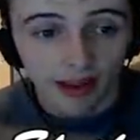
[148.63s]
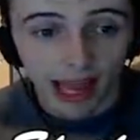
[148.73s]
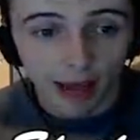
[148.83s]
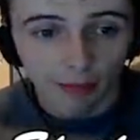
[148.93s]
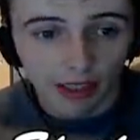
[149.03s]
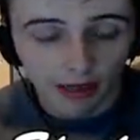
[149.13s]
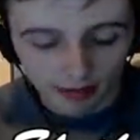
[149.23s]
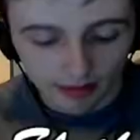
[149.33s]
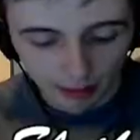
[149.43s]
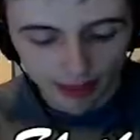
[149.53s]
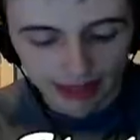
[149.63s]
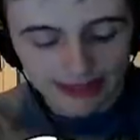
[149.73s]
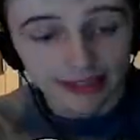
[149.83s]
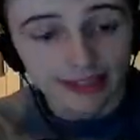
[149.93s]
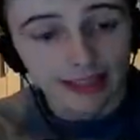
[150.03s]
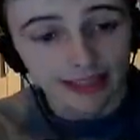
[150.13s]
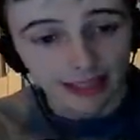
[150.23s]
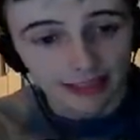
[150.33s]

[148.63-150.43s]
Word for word: Am I currently a bat? Yes,